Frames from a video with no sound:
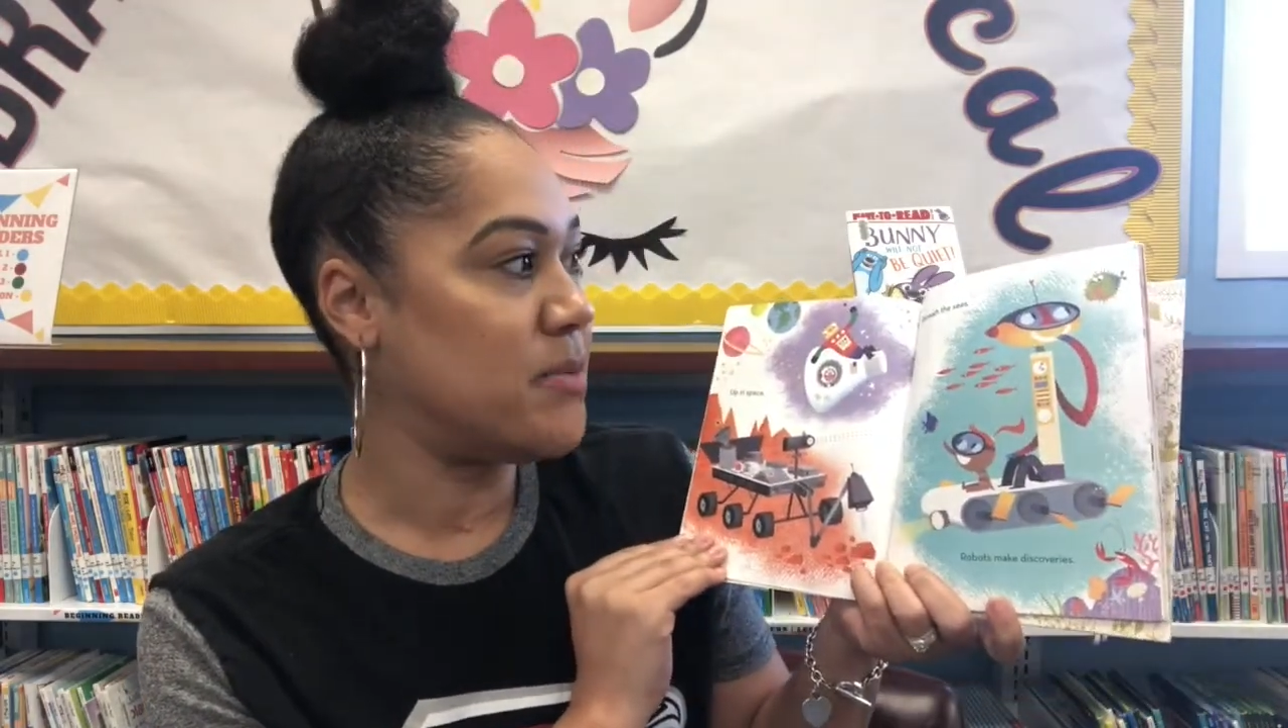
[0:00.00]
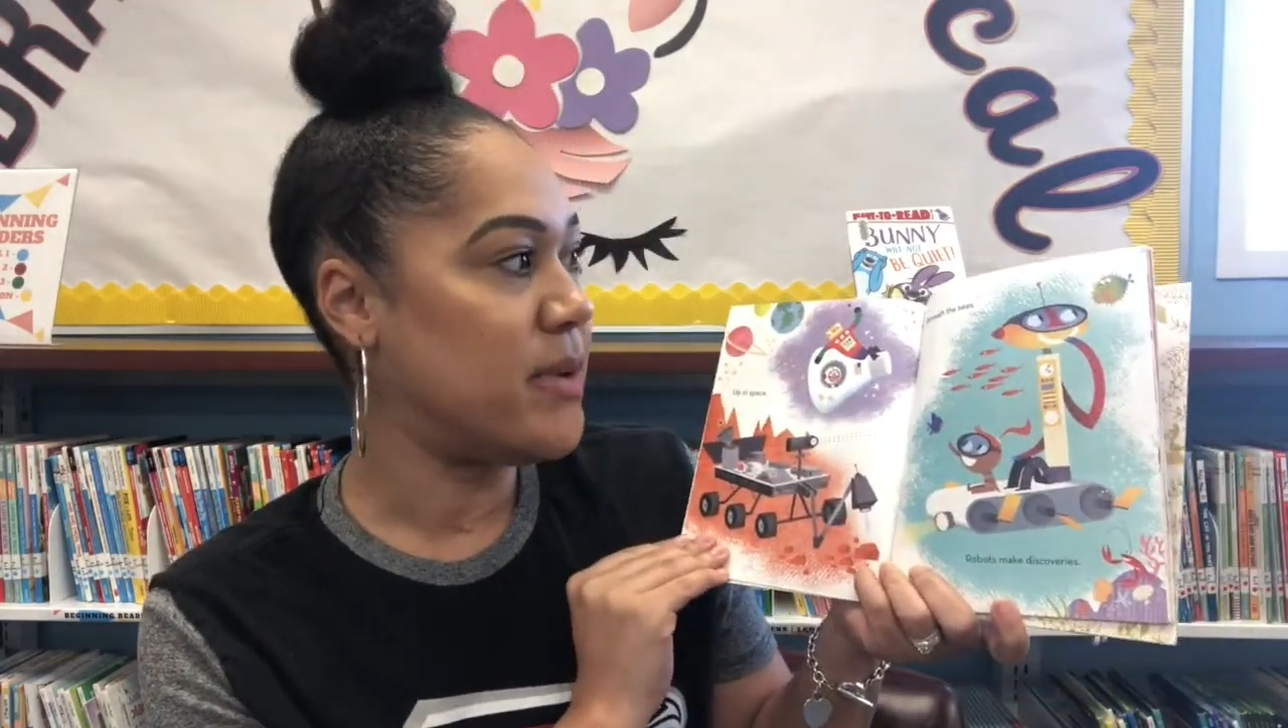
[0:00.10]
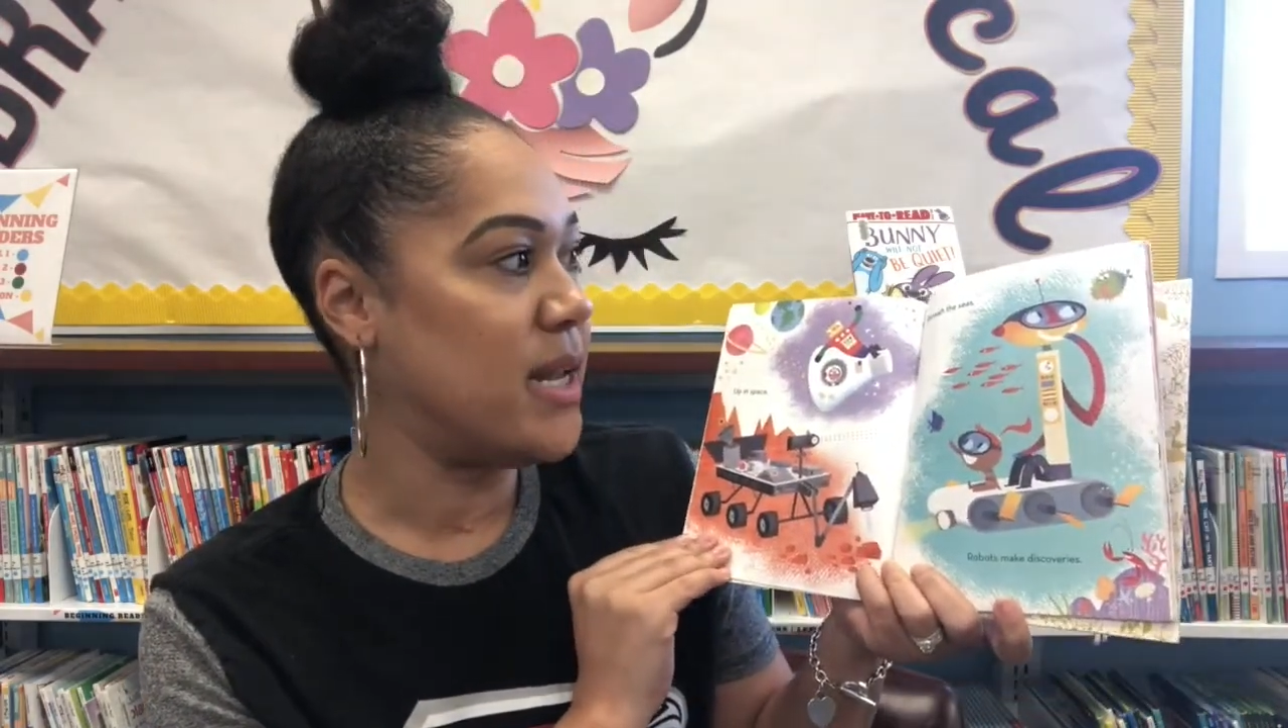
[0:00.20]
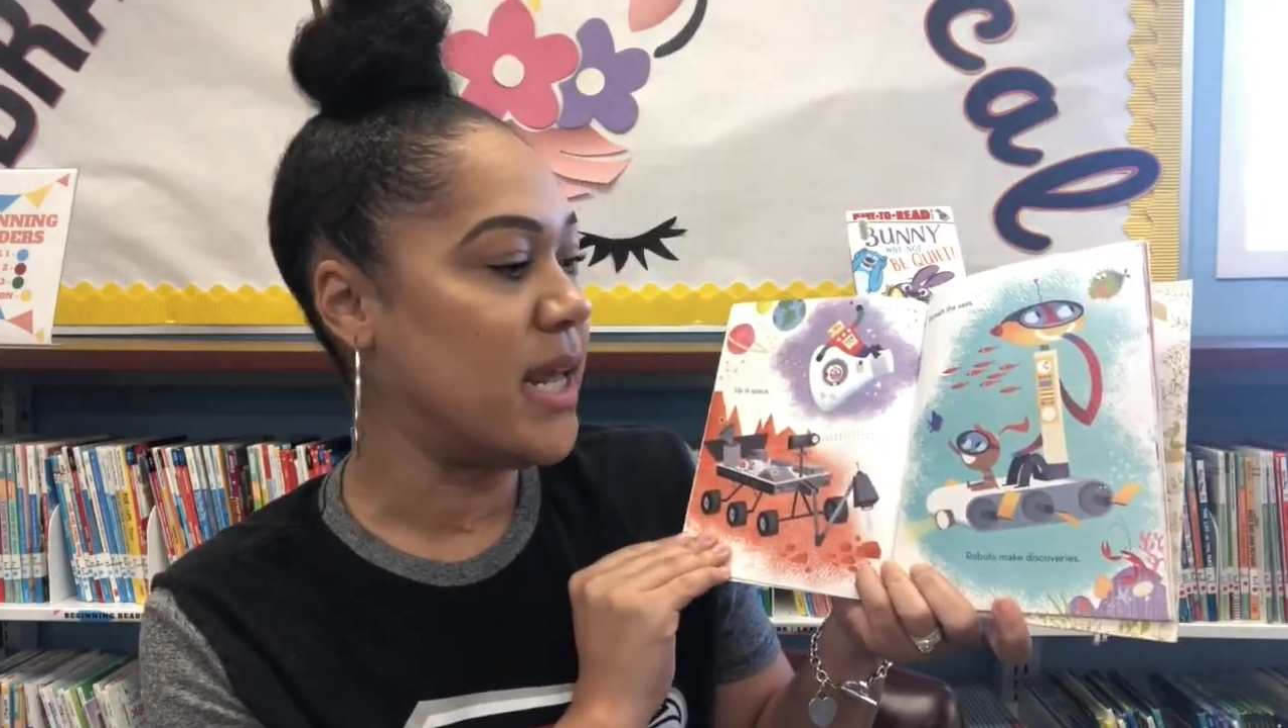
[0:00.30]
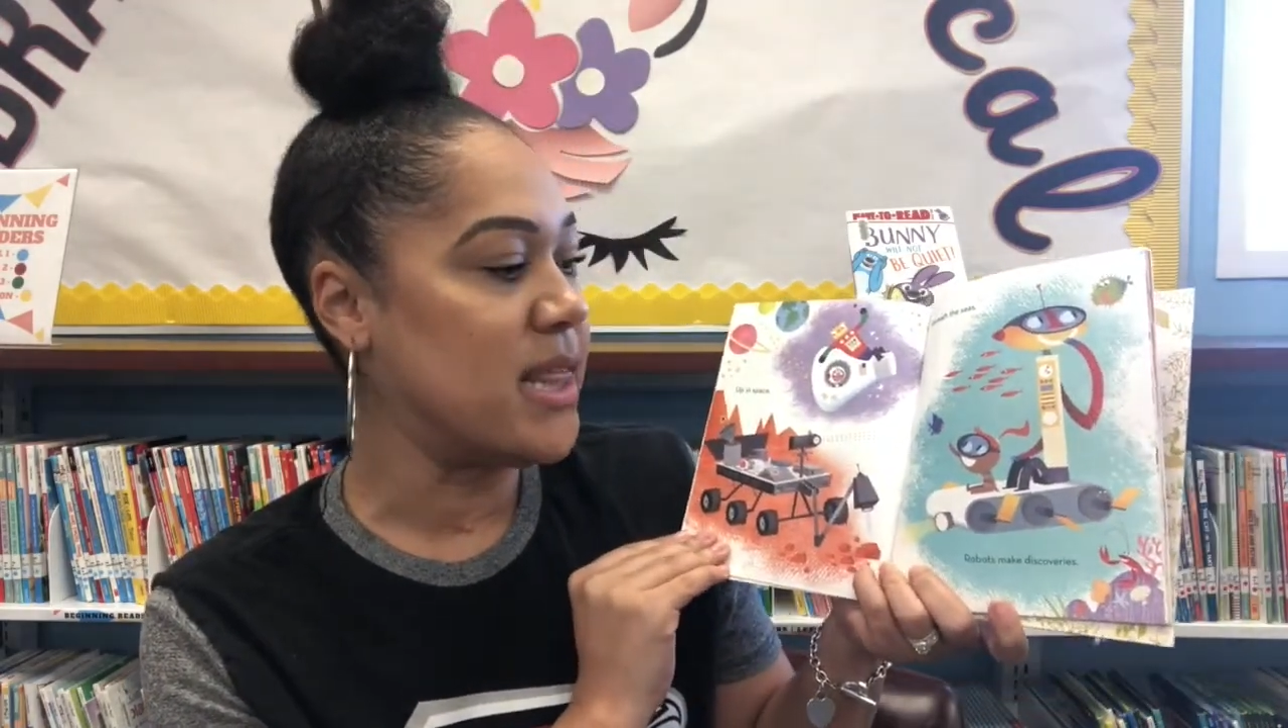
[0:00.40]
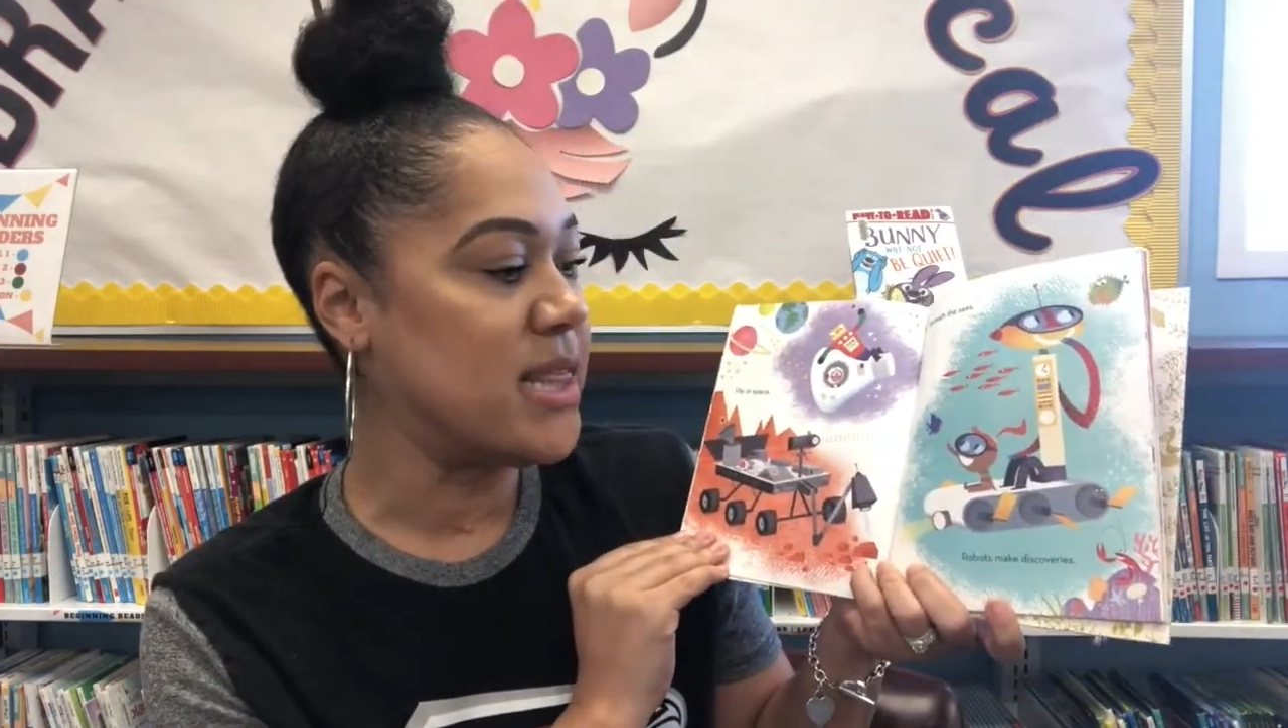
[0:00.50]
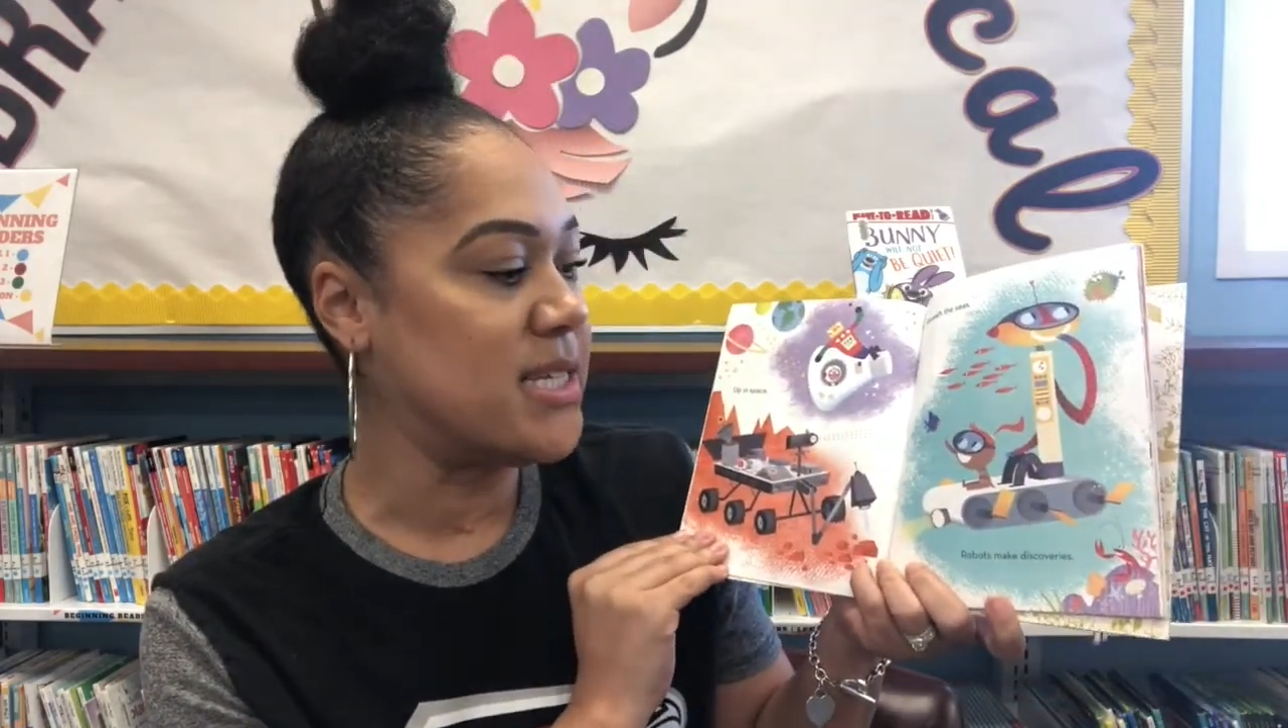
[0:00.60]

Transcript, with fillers: beneath the